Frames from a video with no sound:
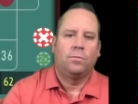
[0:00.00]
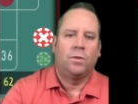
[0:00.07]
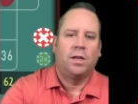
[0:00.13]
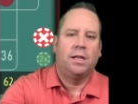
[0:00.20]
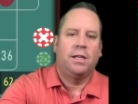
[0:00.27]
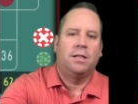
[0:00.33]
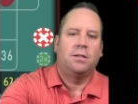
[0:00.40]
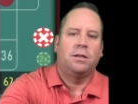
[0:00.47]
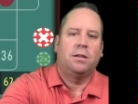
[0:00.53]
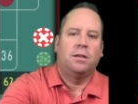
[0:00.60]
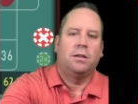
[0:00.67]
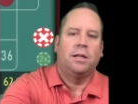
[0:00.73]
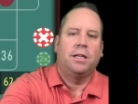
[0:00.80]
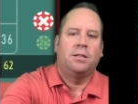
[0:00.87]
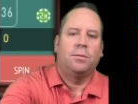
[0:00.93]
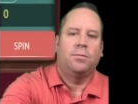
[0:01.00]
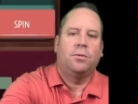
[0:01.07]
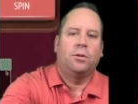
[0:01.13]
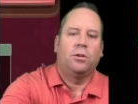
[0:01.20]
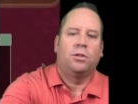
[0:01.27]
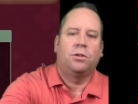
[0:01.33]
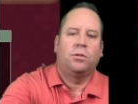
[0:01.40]
Okay, that's a that's a
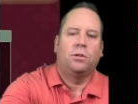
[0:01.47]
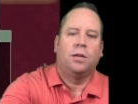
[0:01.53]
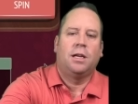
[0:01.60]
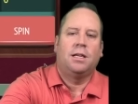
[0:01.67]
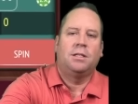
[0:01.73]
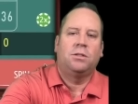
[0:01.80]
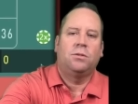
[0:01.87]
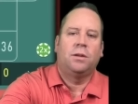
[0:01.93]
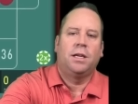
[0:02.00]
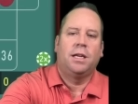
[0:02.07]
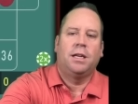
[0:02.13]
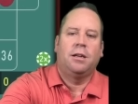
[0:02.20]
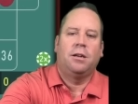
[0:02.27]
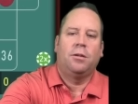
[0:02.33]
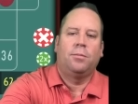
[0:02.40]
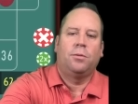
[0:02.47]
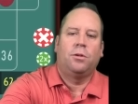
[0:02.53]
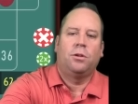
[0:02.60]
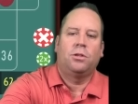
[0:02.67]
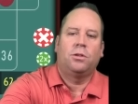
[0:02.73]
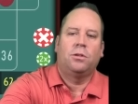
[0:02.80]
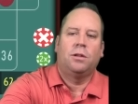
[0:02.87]
partial loss. So again, on a
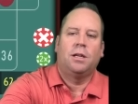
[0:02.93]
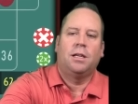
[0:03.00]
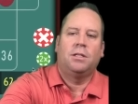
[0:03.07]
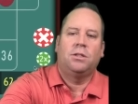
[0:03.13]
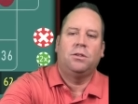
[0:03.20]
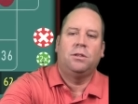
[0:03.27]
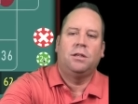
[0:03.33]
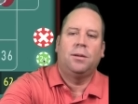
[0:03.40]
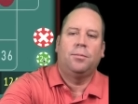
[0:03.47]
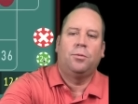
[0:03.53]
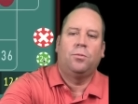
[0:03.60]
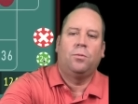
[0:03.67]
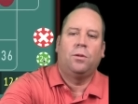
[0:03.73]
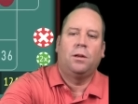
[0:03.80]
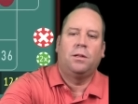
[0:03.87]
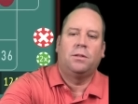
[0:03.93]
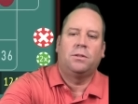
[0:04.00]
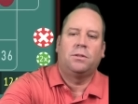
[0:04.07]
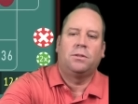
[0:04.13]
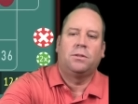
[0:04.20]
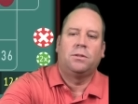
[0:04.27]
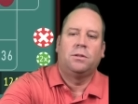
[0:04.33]
partial loss, you double
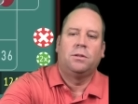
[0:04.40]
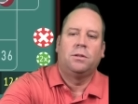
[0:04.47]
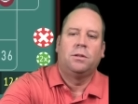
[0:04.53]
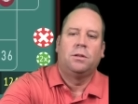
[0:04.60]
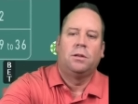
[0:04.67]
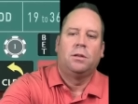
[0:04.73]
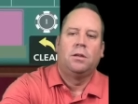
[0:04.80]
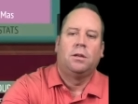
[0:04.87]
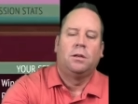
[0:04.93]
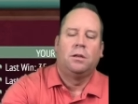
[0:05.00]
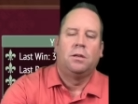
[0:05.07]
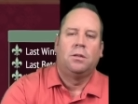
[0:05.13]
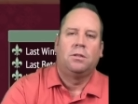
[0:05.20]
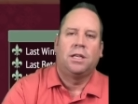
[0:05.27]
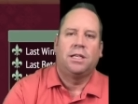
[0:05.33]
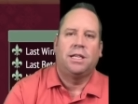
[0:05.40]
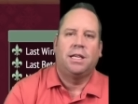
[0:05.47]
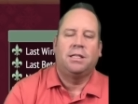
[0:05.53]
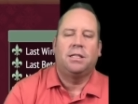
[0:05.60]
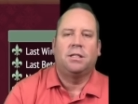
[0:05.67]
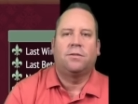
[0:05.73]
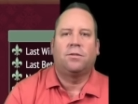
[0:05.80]
once. No more So that
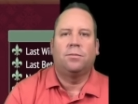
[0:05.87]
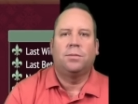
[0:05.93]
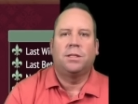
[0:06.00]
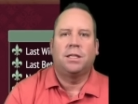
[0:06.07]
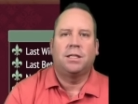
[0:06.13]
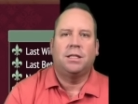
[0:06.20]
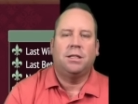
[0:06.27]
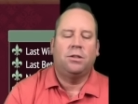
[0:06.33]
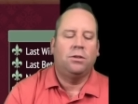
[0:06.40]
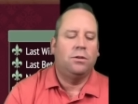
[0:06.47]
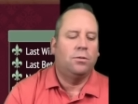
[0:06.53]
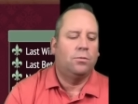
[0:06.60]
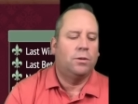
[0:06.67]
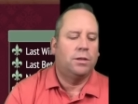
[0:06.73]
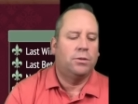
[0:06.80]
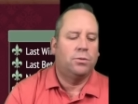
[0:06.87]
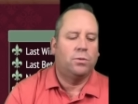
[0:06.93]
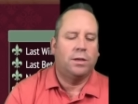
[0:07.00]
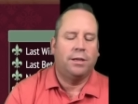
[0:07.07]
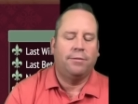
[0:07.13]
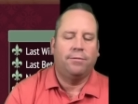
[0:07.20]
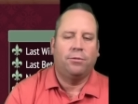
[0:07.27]
takes us from 62 to
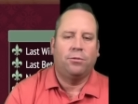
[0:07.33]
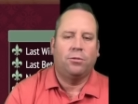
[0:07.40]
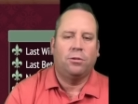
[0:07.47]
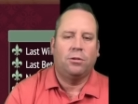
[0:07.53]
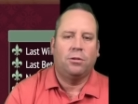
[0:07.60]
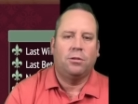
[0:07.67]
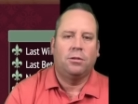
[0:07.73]
124.